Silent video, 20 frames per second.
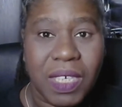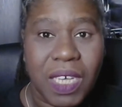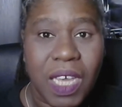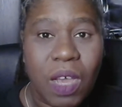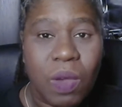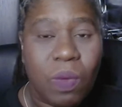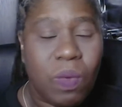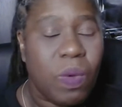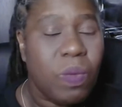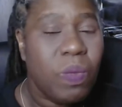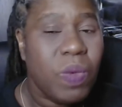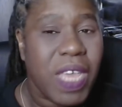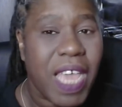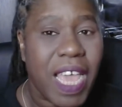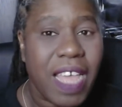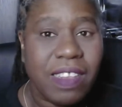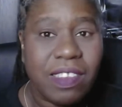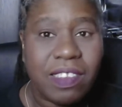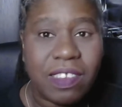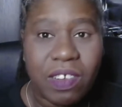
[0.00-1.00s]
When we
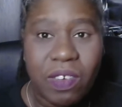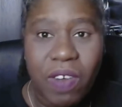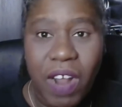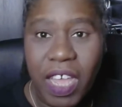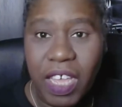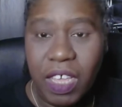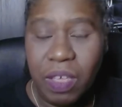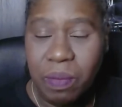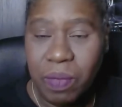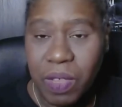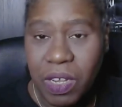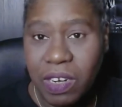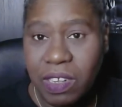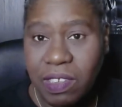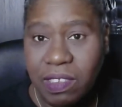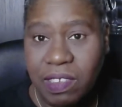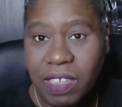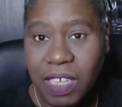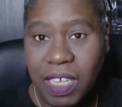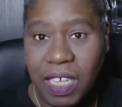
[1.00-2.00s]
enter our
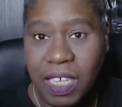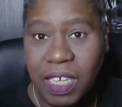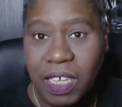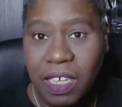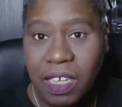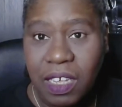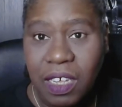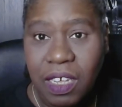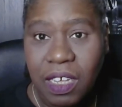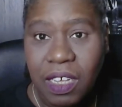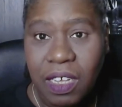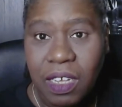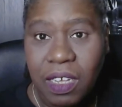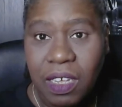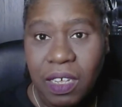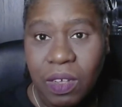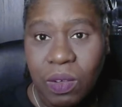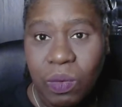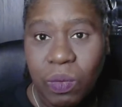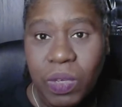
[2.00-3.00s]
community,
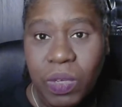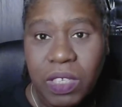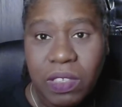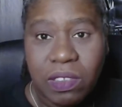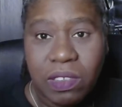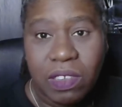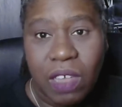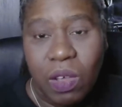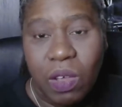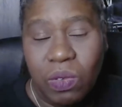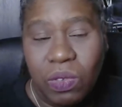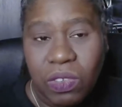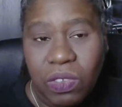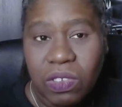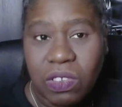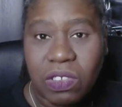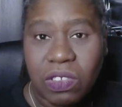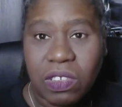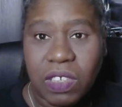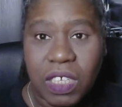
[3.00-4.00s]
we
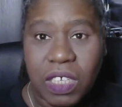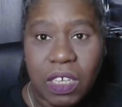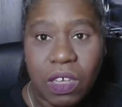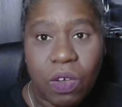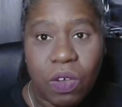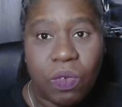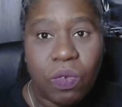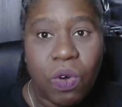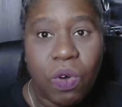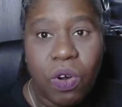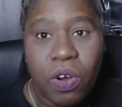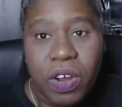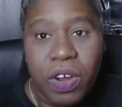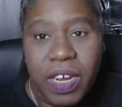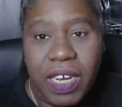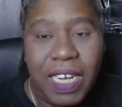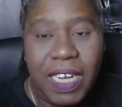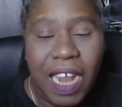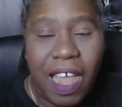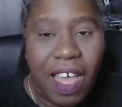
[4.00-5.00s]
don't see a
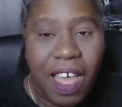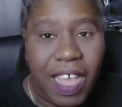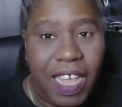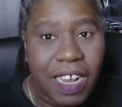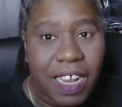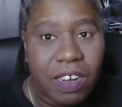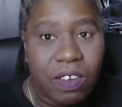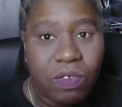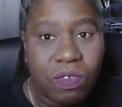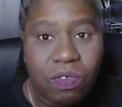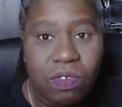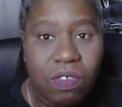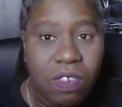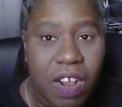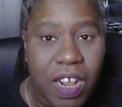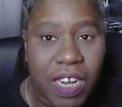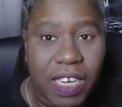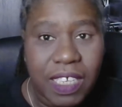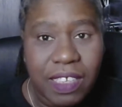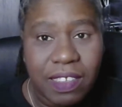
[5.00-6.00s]
roaring lion
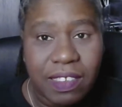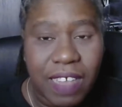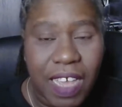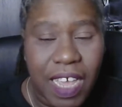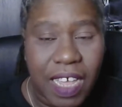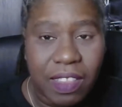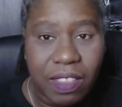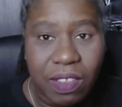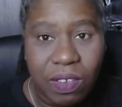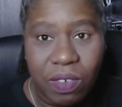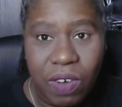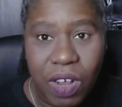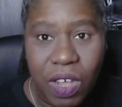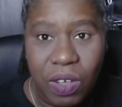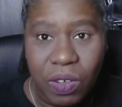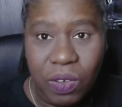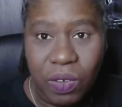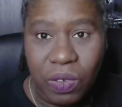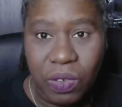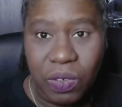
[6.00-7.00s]
running down the
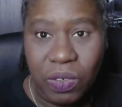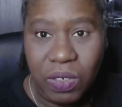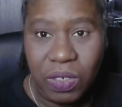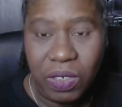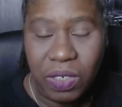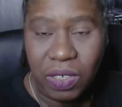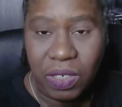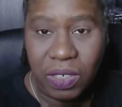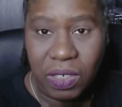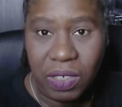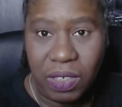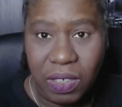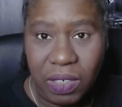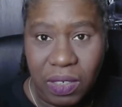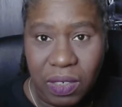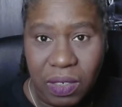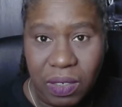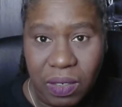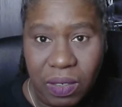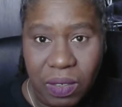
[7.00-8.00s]
road.
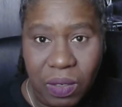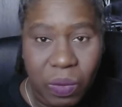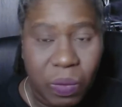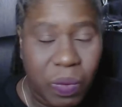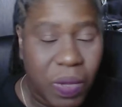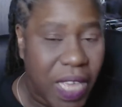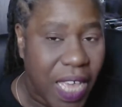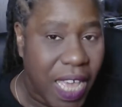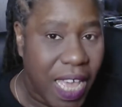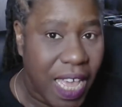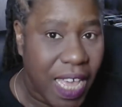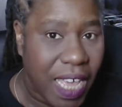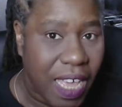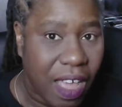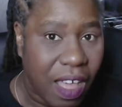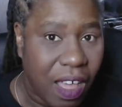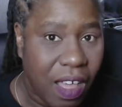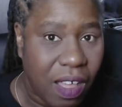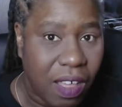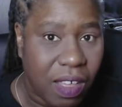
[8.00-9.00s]
We hear
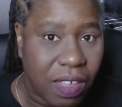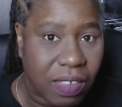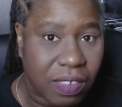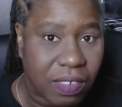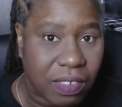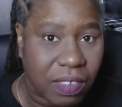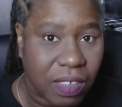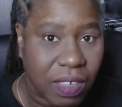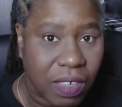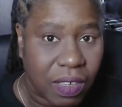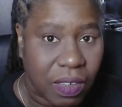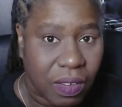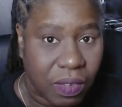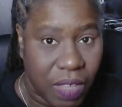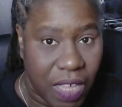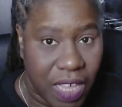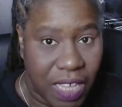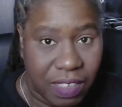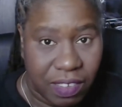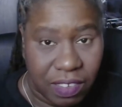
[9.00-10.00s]
cars.
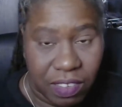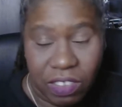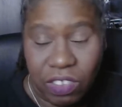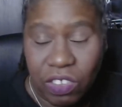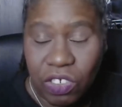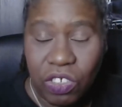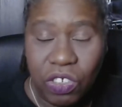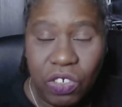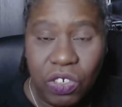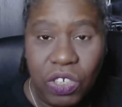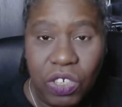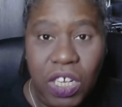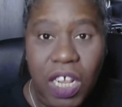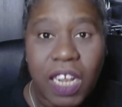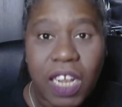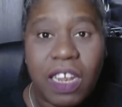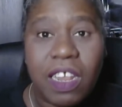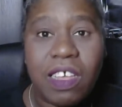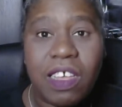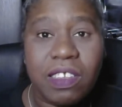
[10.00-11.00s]
It should
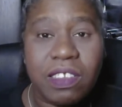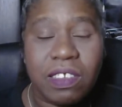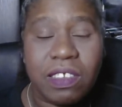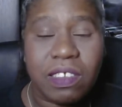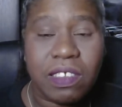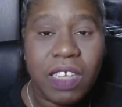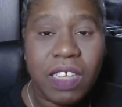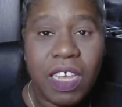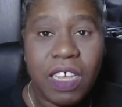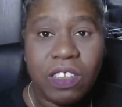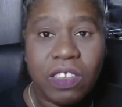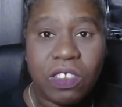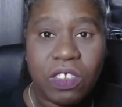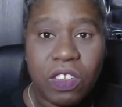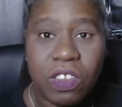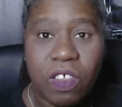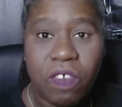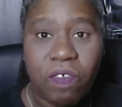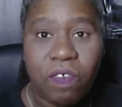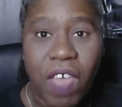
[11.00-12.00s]
alert us to
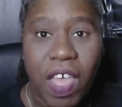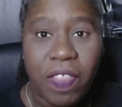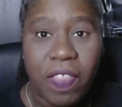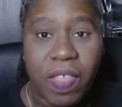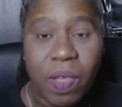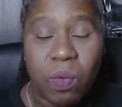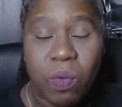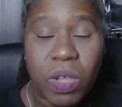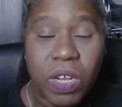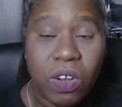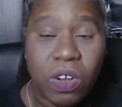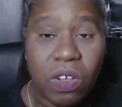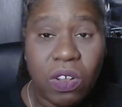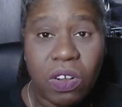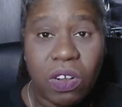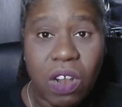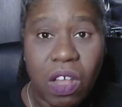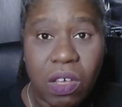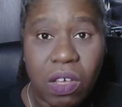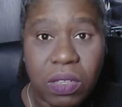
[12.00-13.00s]
the fact that we're
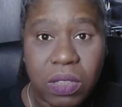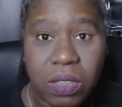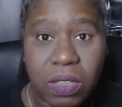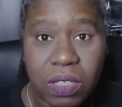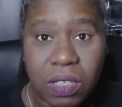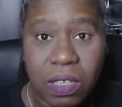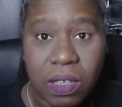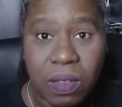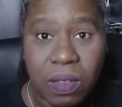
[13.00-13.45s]
not lost